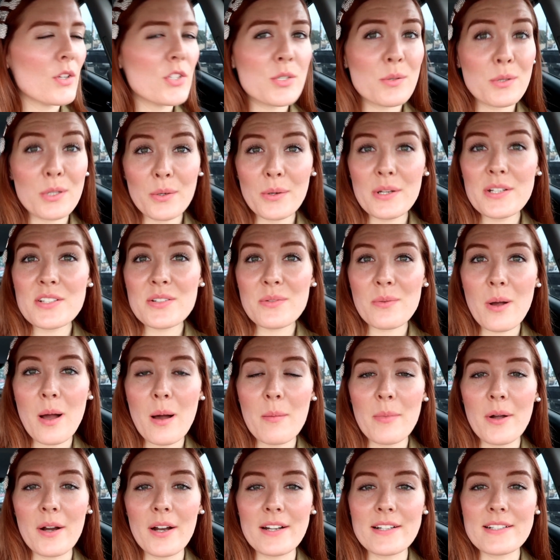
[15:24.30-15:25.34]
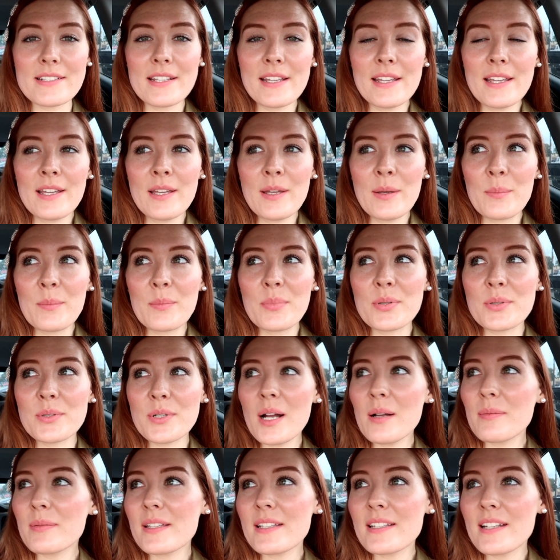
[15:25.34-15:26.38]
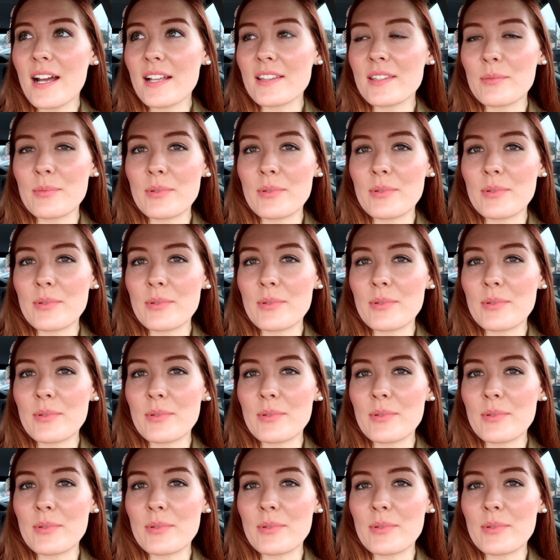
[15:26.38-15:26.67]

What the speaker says: So we're going to Walmart. Probably not